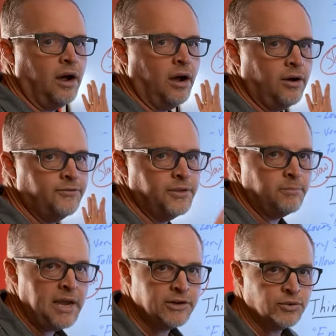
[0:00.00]
of the
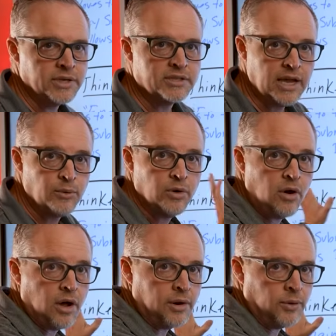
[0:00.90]
matrix that we're
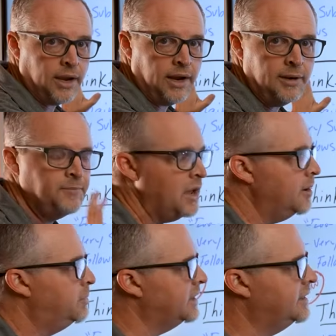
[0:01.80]
on, okay?
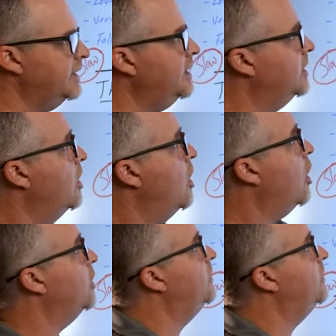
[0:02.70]
But then, are